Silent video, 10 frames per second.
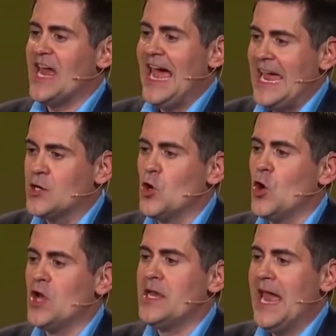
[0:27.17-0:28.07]
a
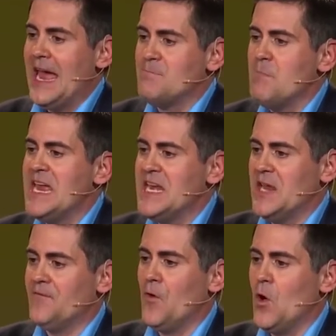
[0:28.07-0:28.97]
good and
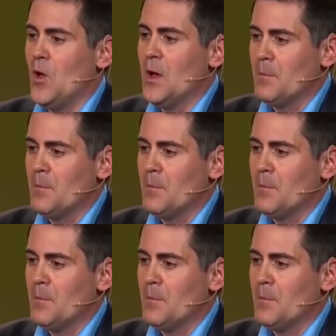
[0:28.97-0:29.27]
meaningful